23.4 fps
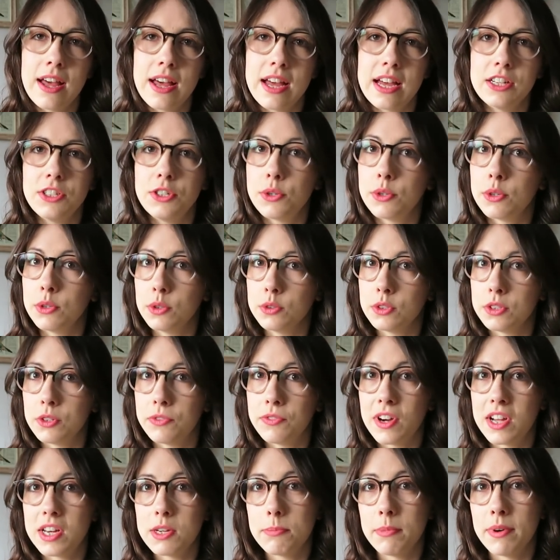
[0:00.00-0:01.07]
And you can also
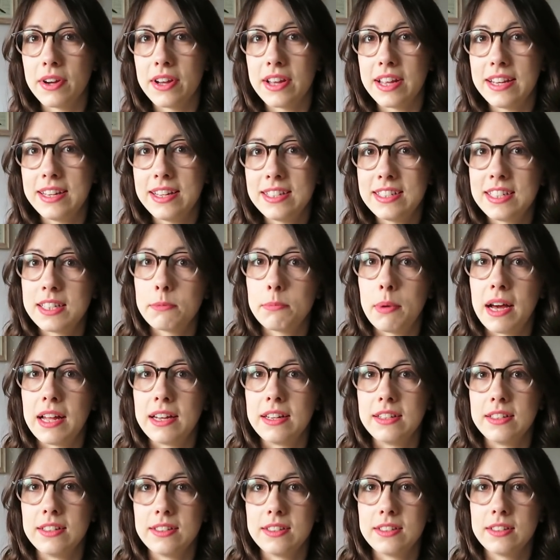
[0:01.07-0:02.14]
find my knitting
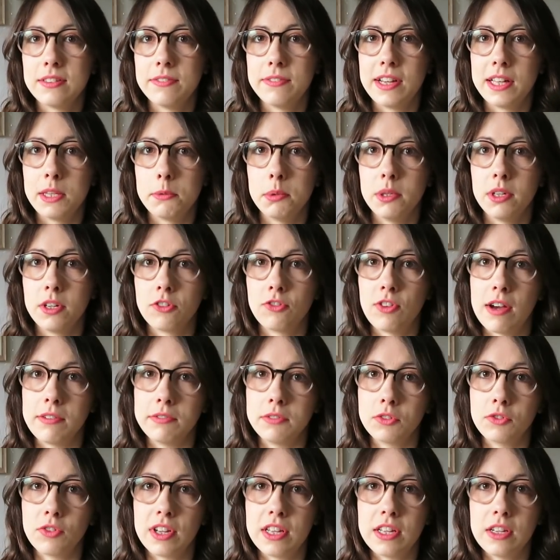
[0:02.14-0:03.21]
patterns available on
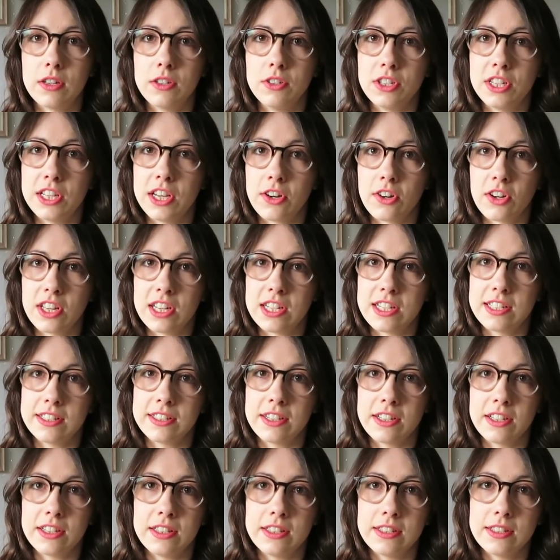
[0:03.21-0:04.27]
Ravelry under Yarnia
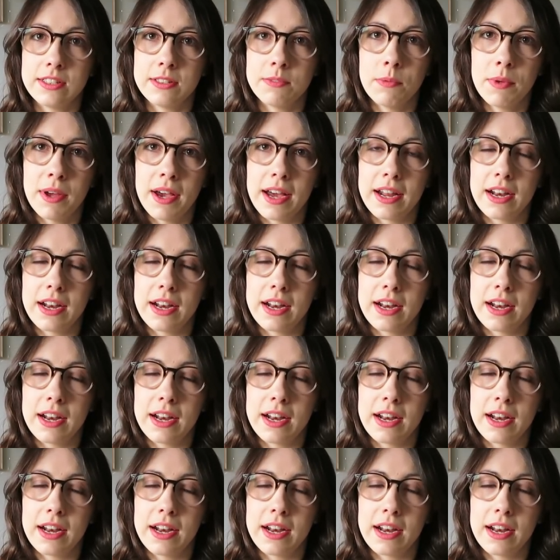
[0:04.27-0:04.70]
Designs.